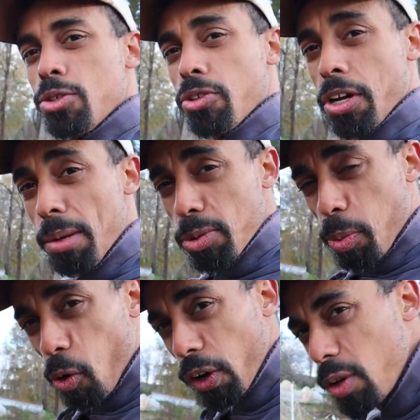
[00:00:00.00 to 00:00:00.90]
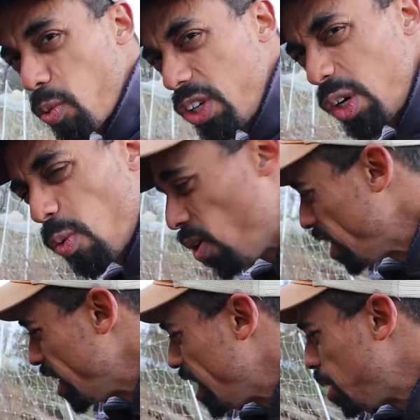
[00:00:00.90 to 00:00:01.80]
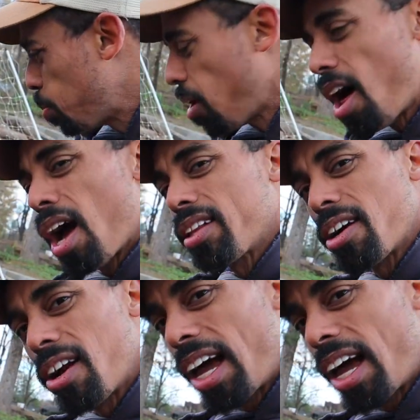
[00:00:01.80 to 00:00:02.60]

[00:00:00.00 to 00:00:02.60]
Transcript: So there comes a point when you really need blocks that are